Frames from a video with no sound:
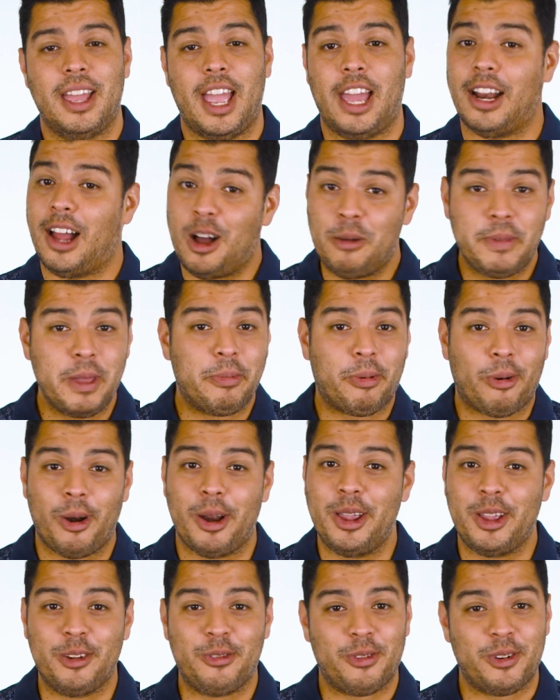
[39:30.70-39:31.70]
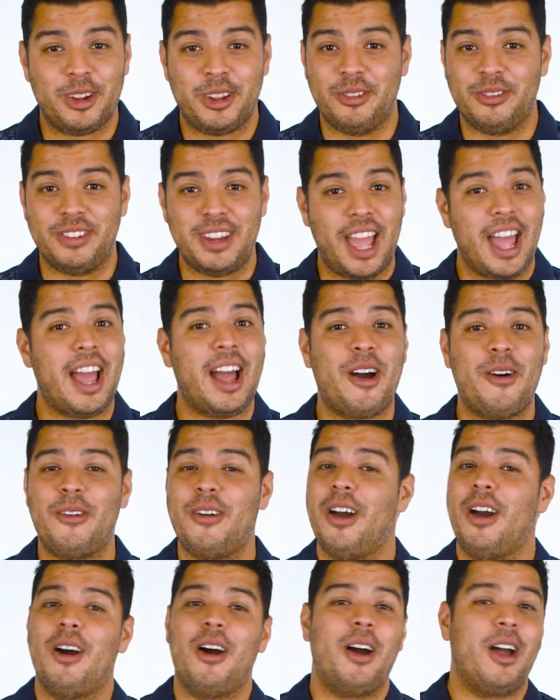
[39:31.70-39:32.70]
And I'll be praying for you
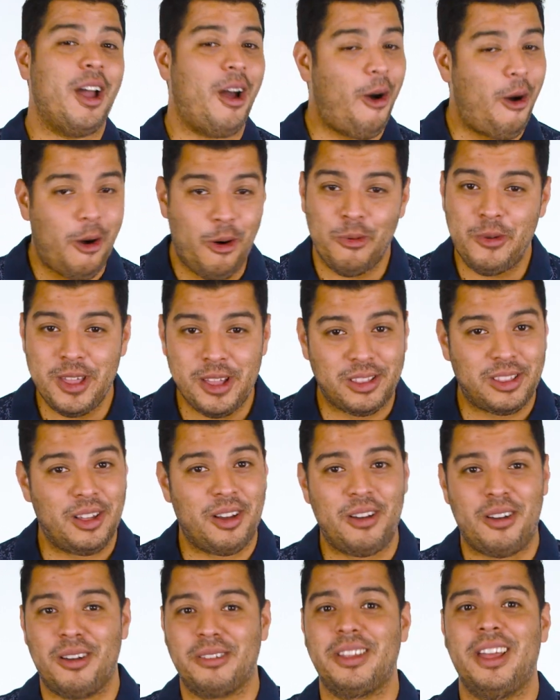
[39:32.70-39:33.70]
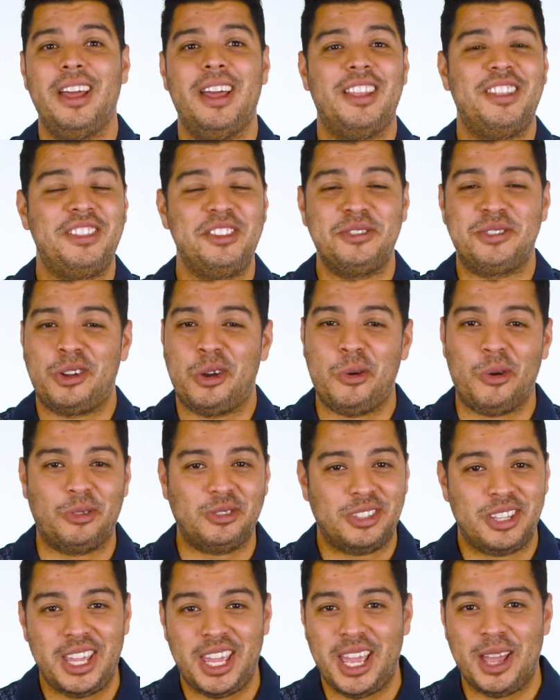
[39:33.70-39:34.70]
now, all week long. The
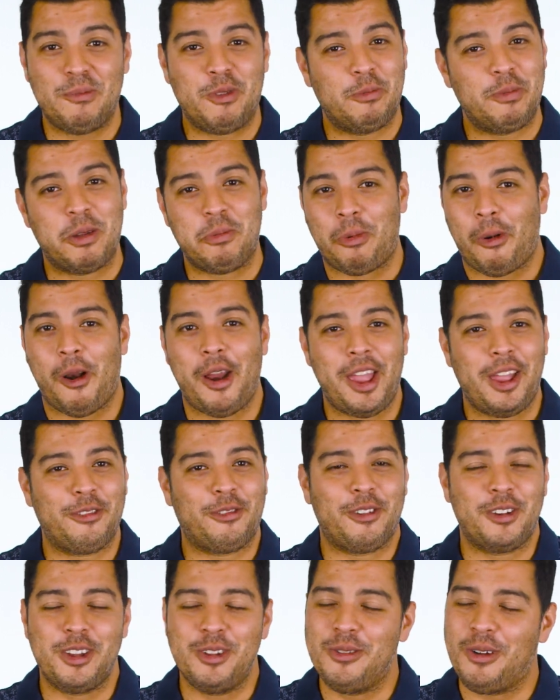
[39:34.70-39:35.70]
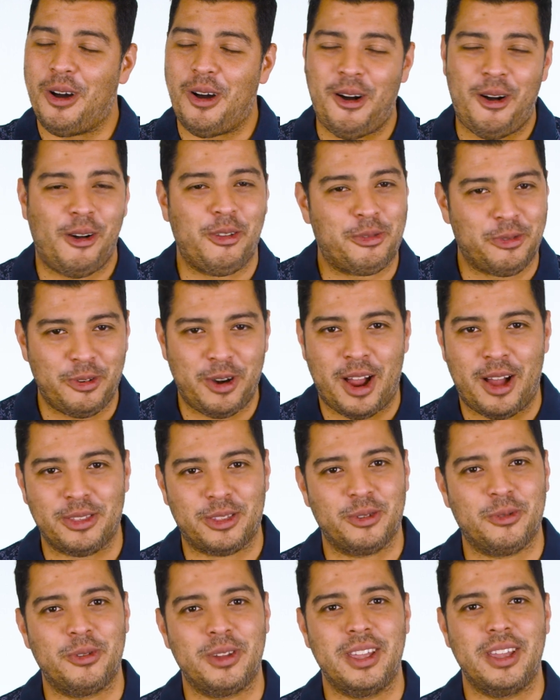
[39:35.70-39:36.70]
Akuo team will be praying for you all
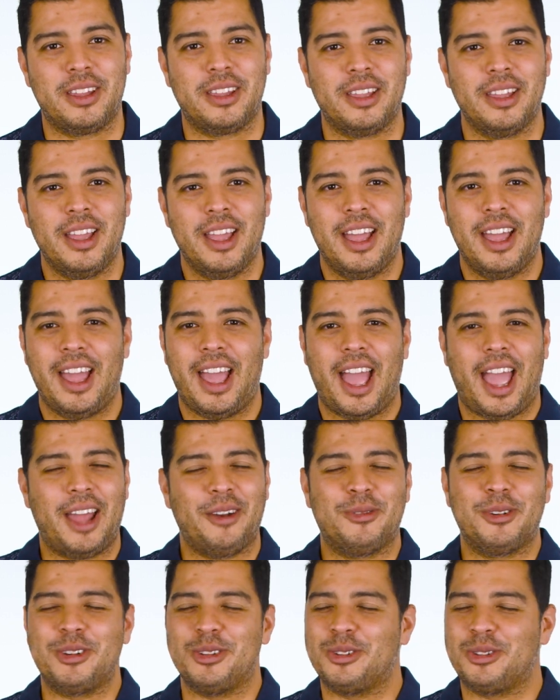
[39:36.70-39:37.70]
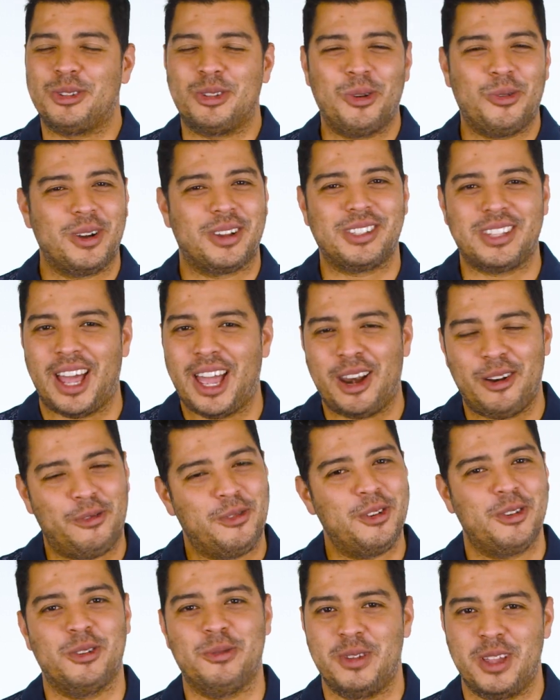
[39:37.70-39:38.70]
throughout the week. And we're just so excited
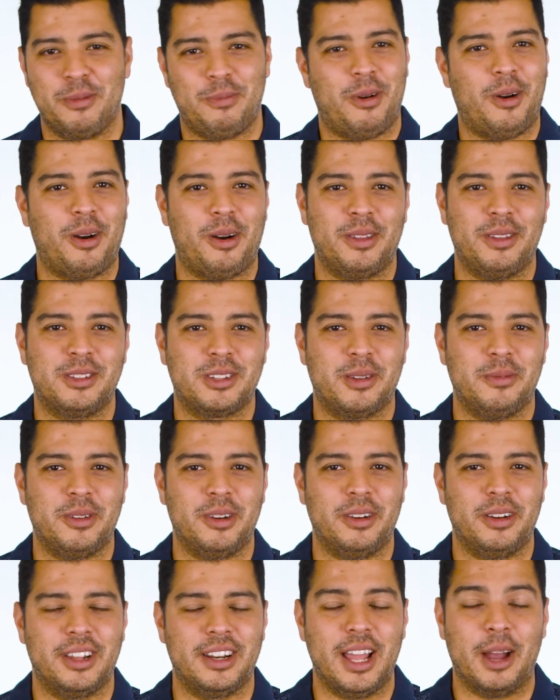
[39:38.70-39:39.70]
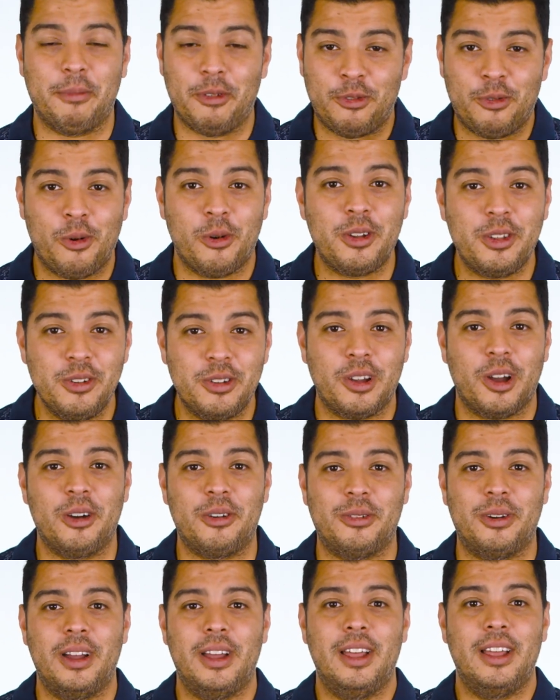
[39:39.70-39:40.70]
for you to be a part of this community. Now, before you
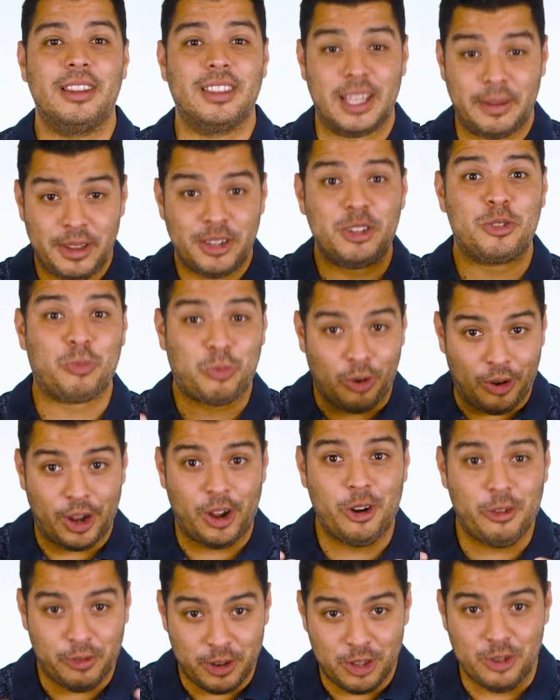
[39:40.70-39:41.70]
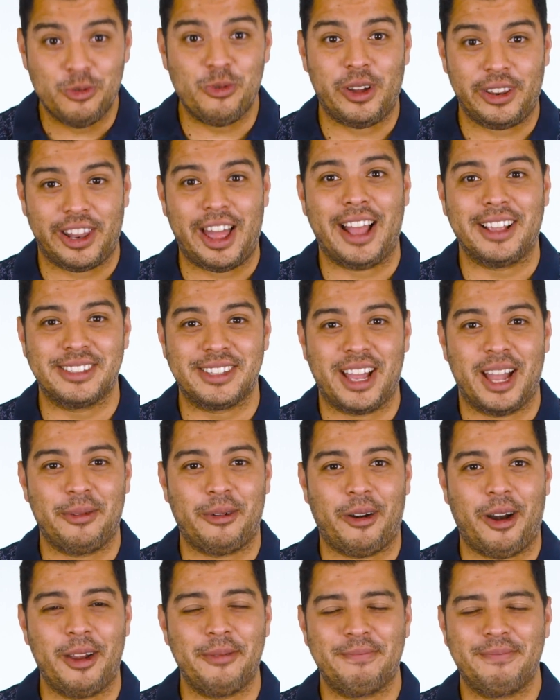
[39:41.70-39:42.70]
go, let me just pray over you one last time,
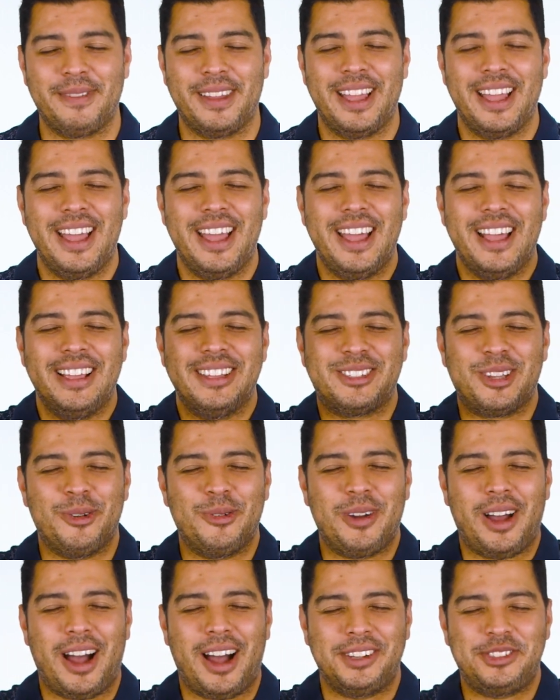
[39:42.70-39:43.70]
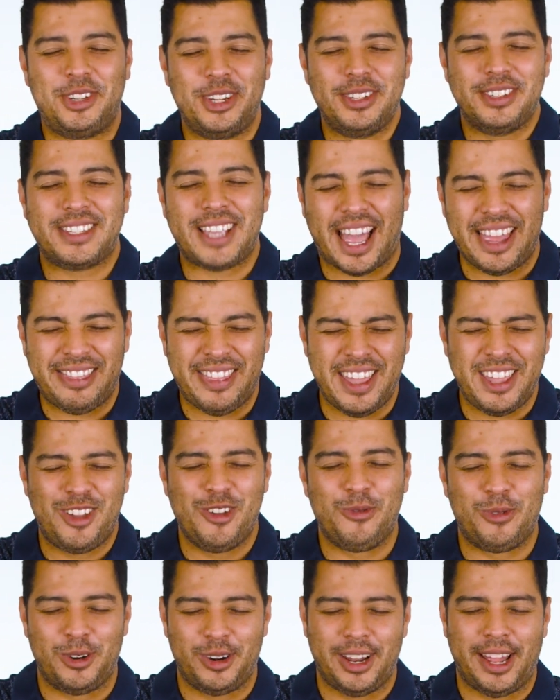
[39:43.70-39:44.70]
all right? So, Jesus, I thank
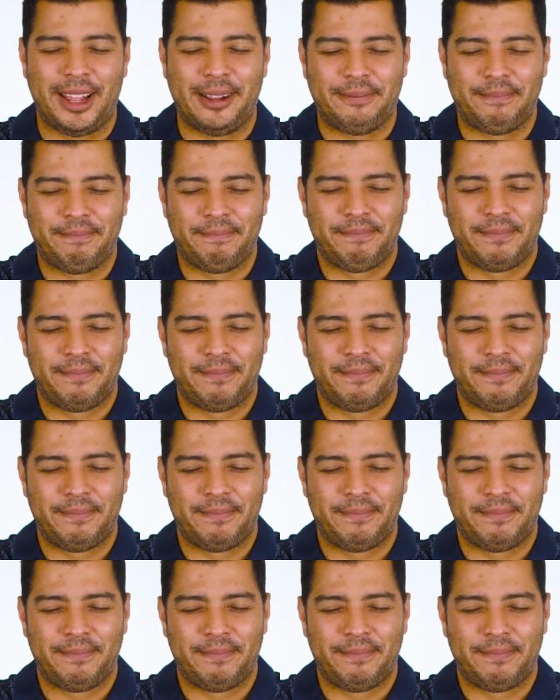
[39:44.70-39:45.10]
you for today.